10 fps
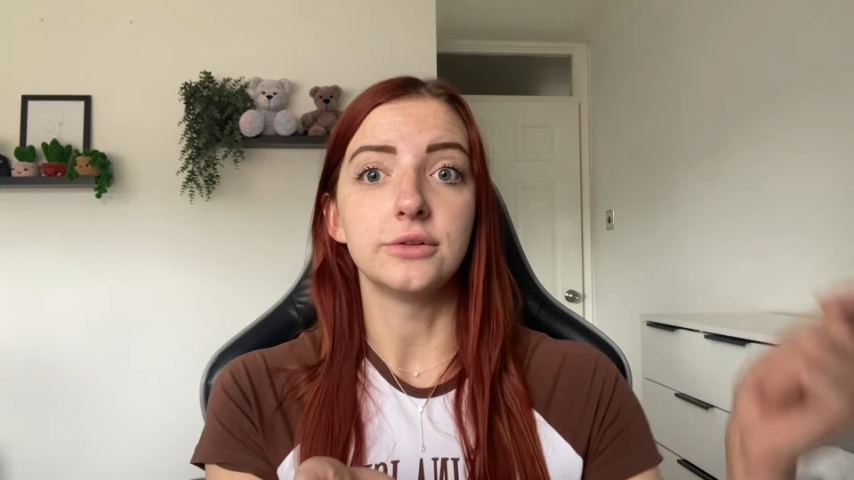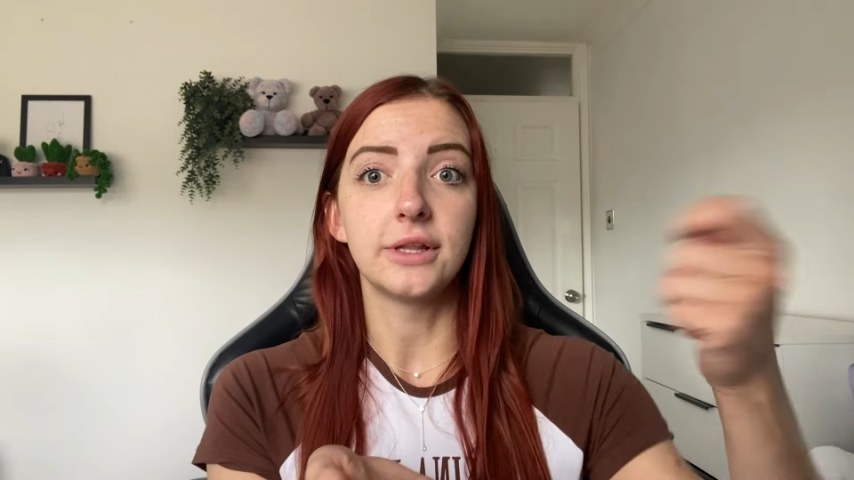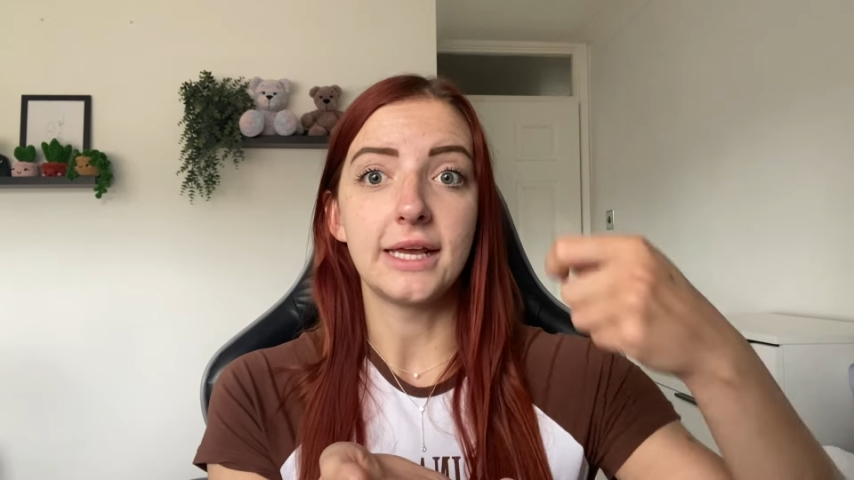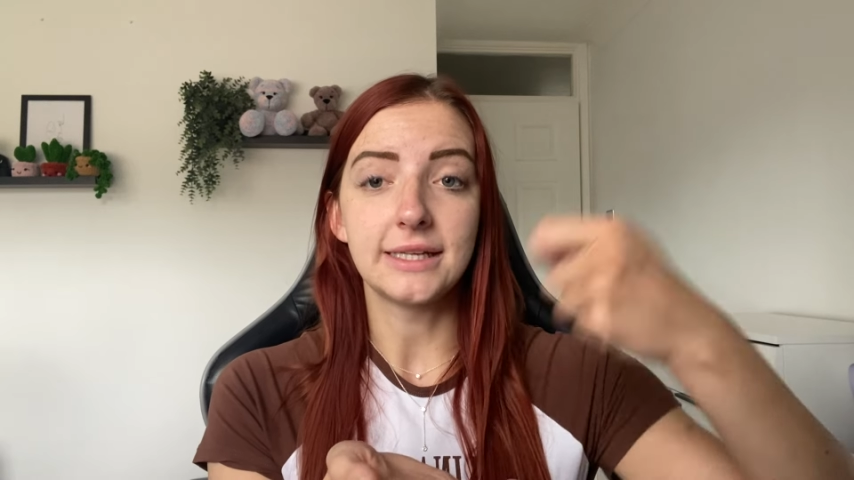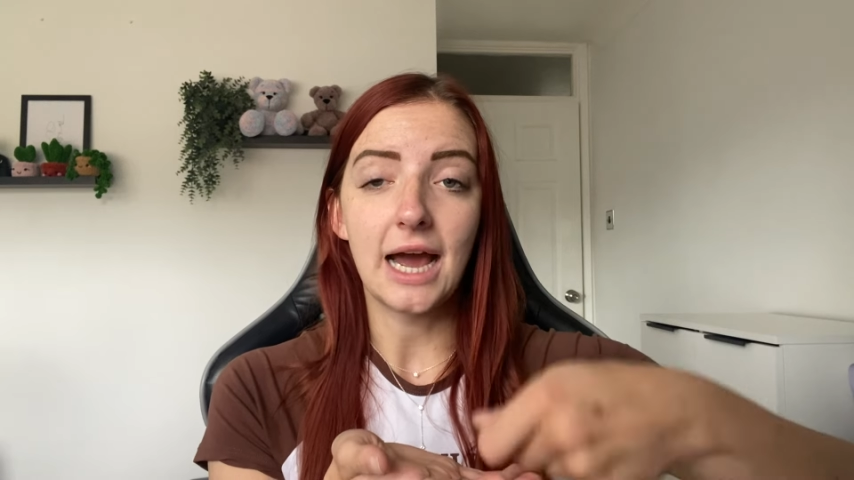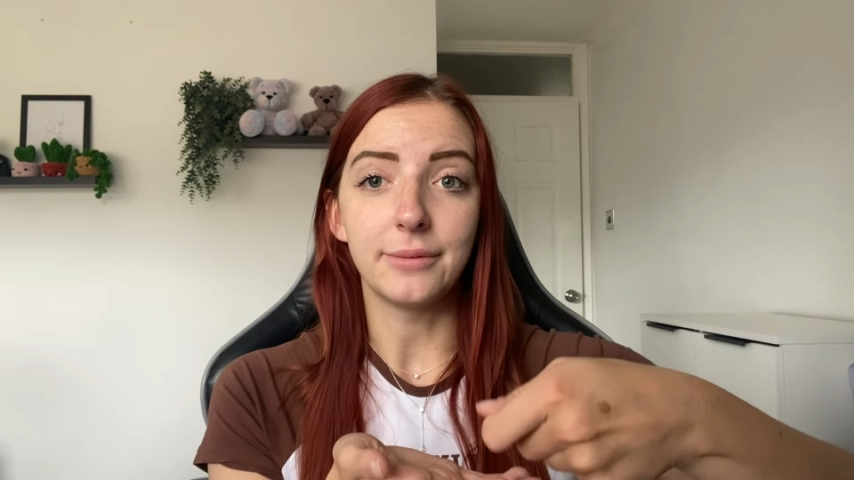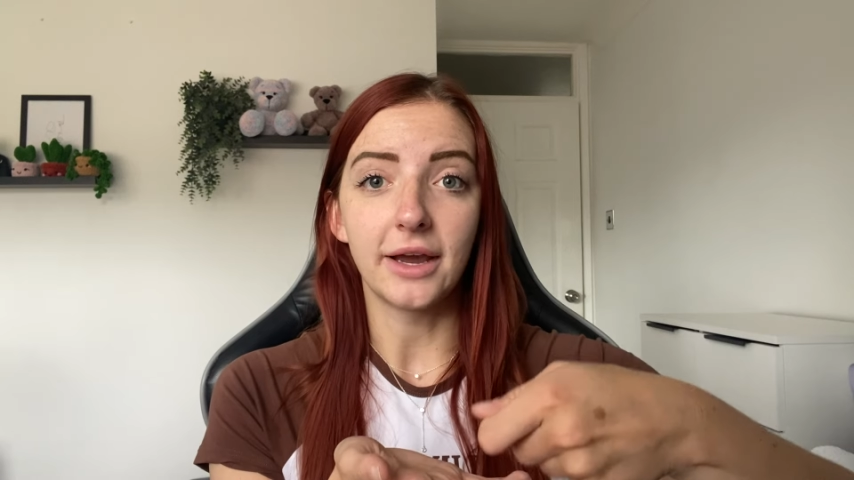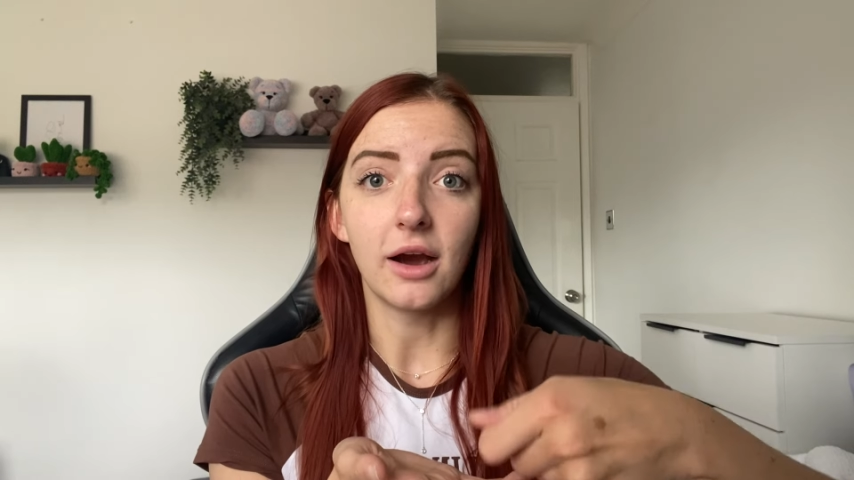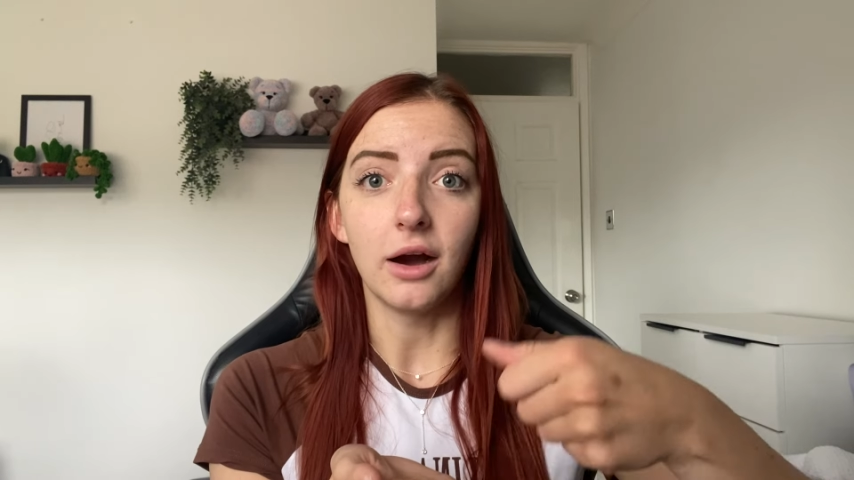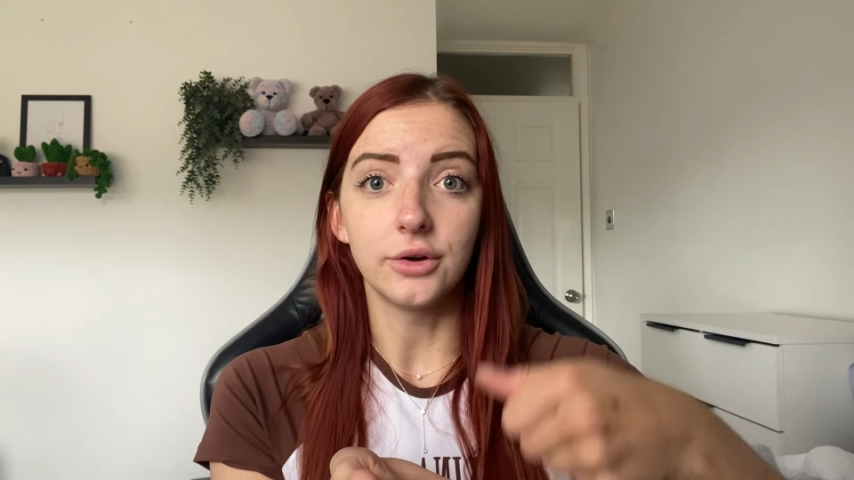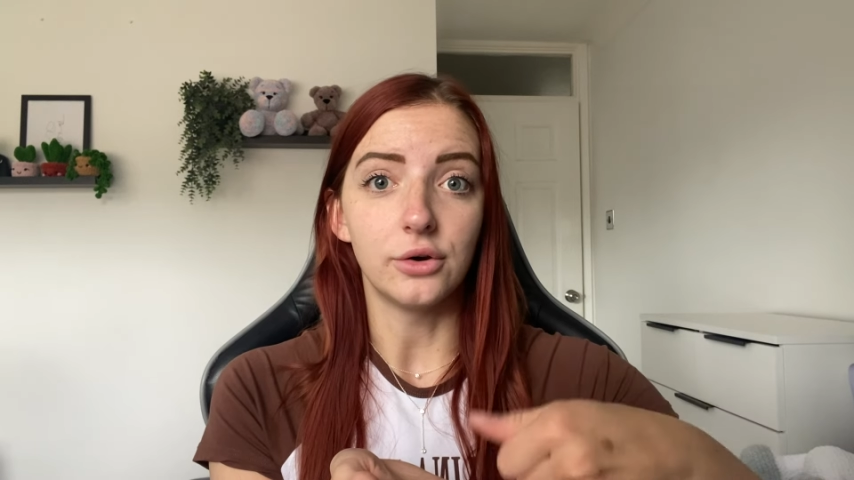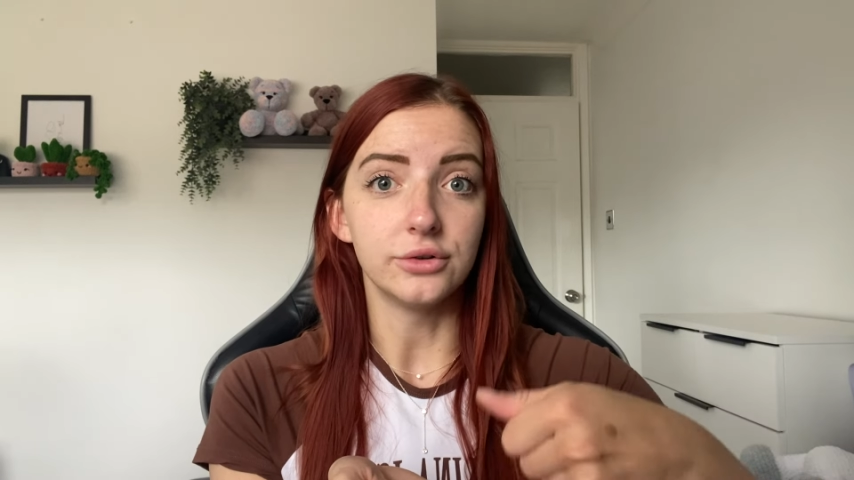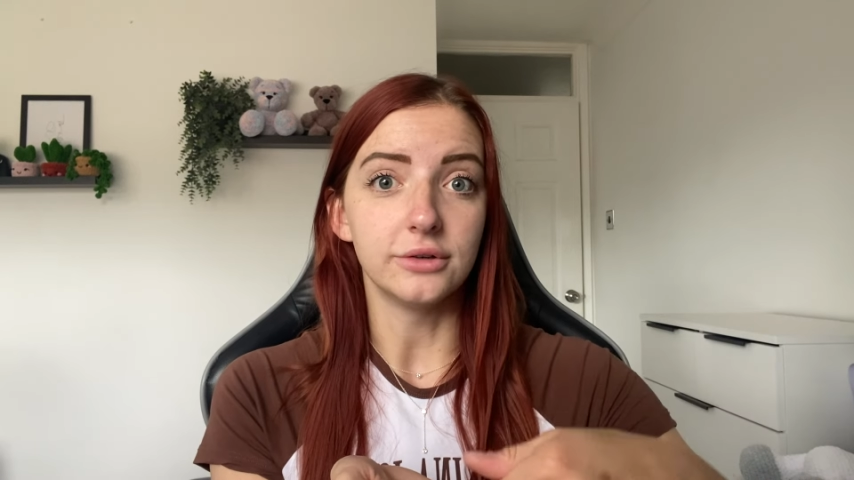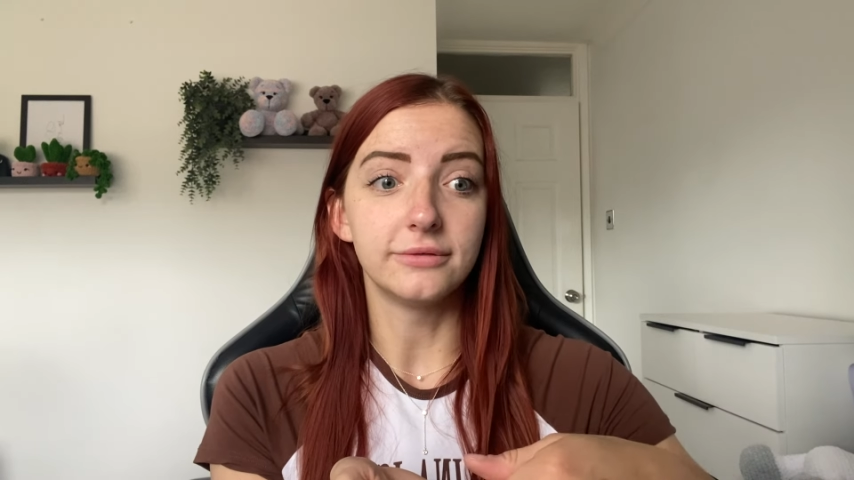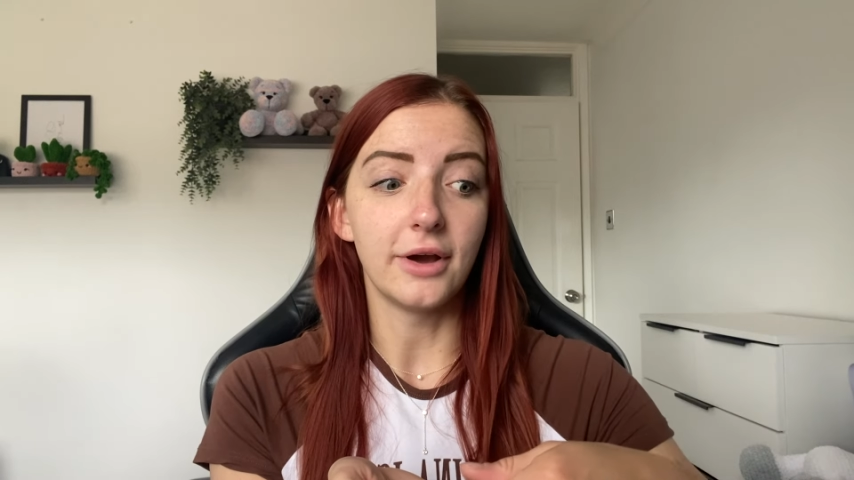So they tap their card on
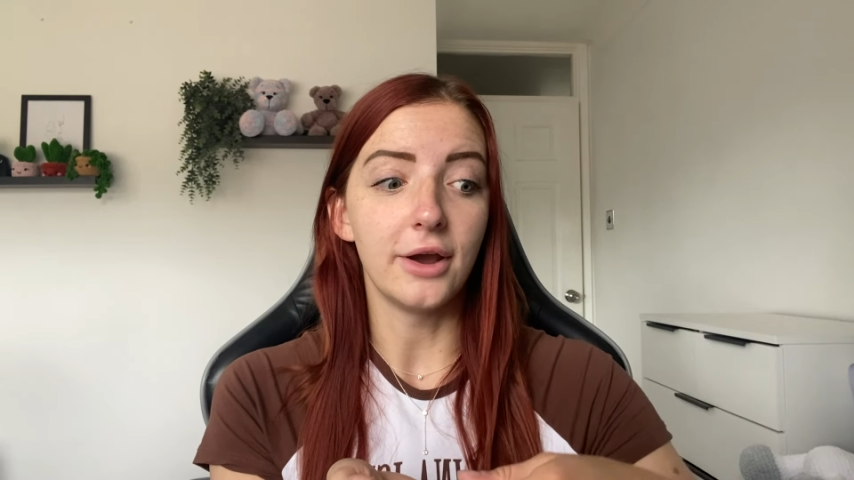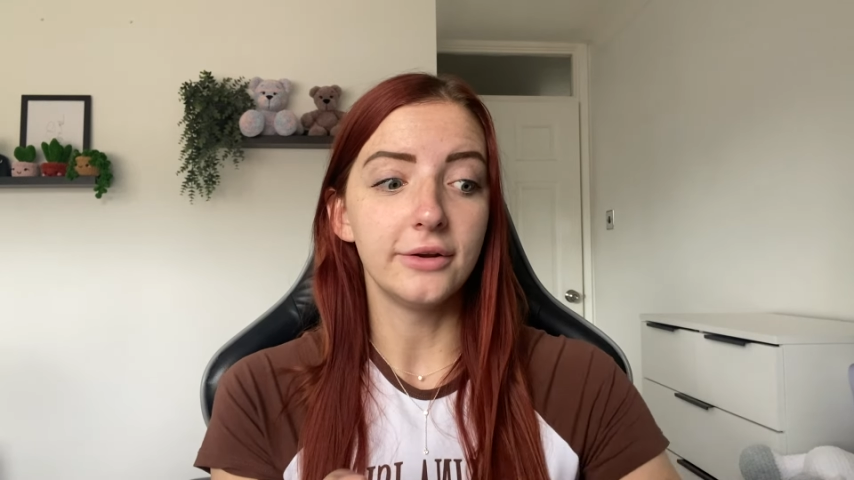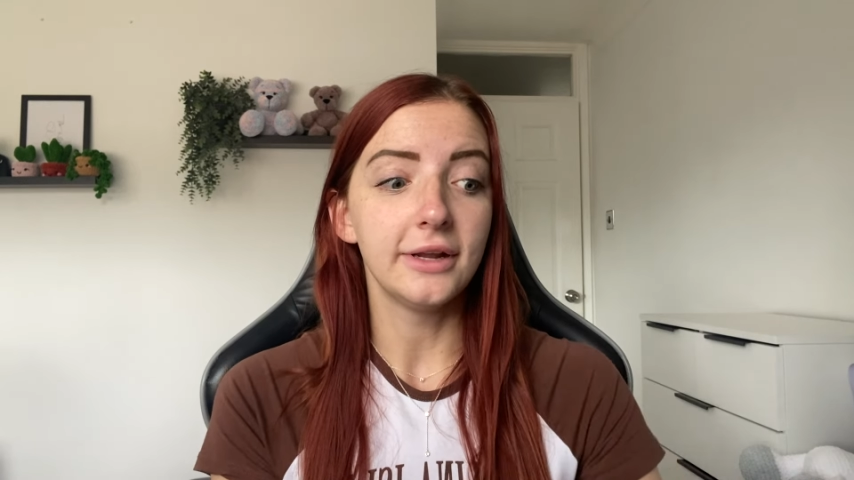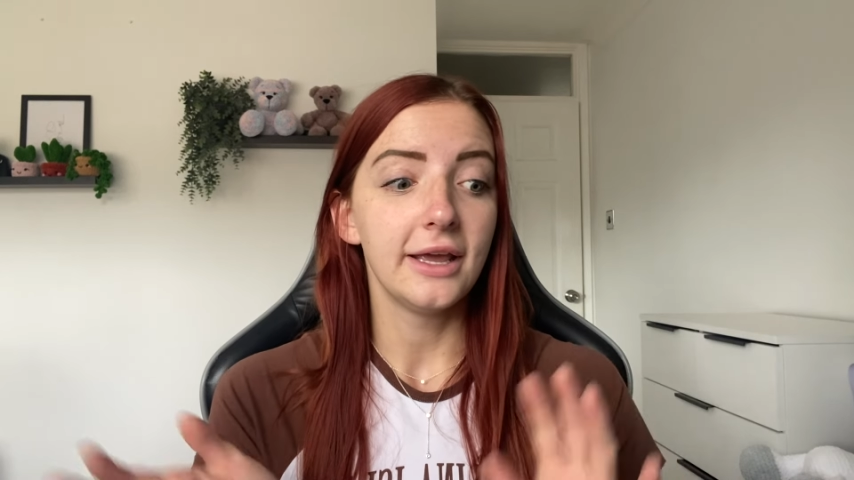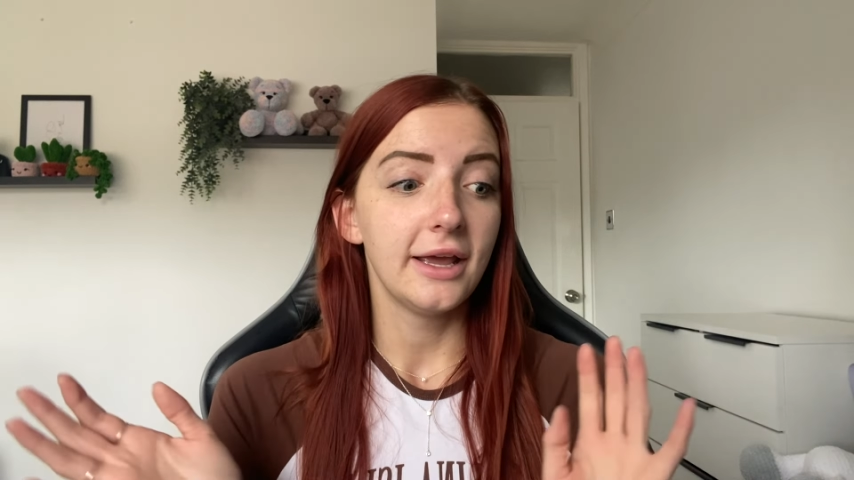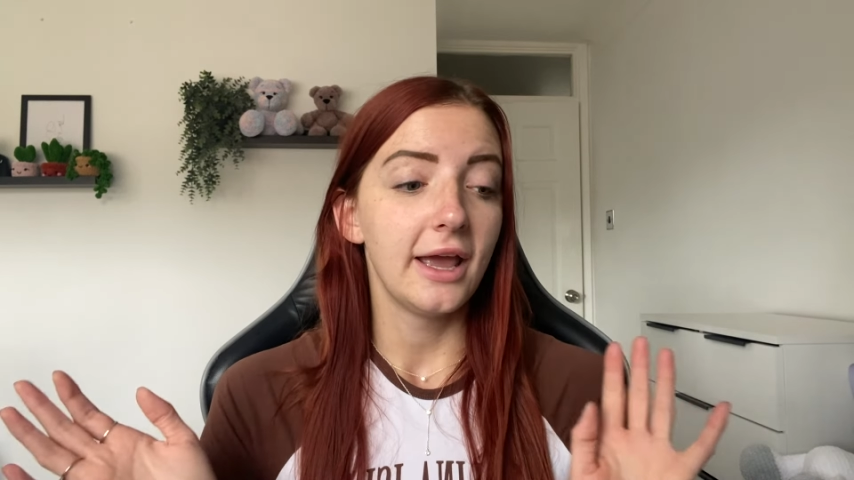your phone.